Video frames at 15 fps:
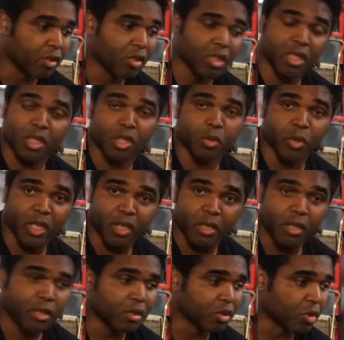you're gonna get a
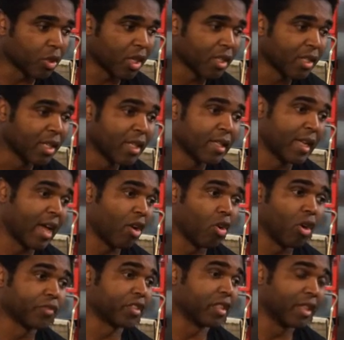quicker truck. Now
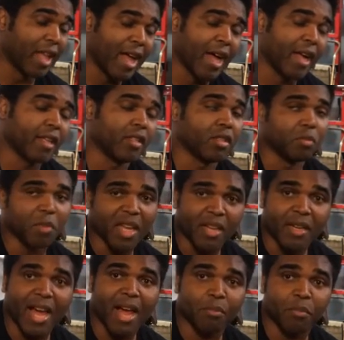off the line, you
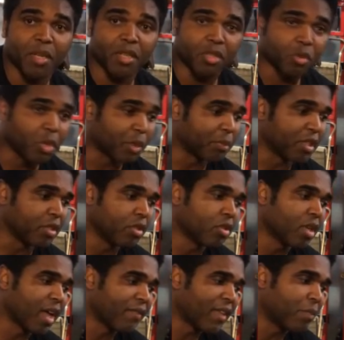may not be as quick, but you
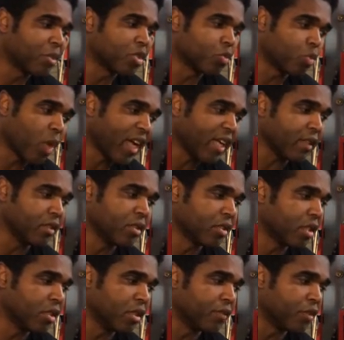don't have that much weight
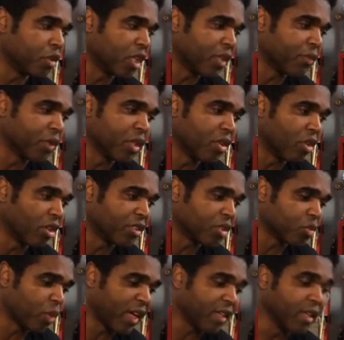if you're getting rid of all
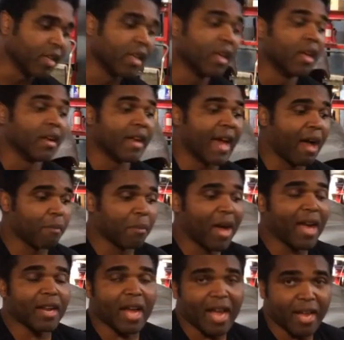this weight. Now
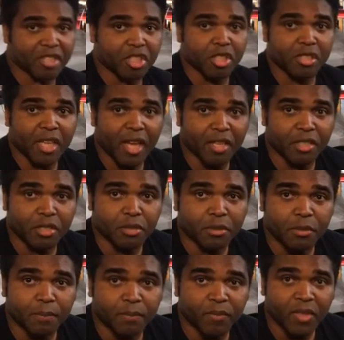I should tell you,
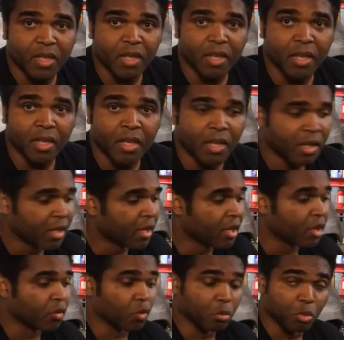
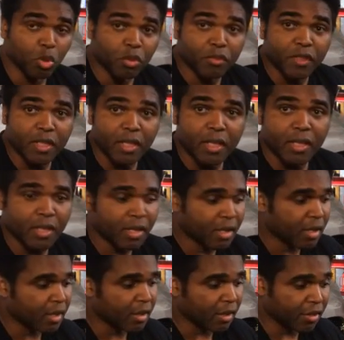removing
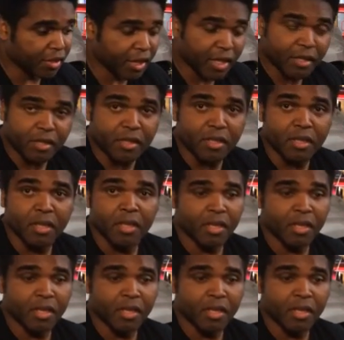this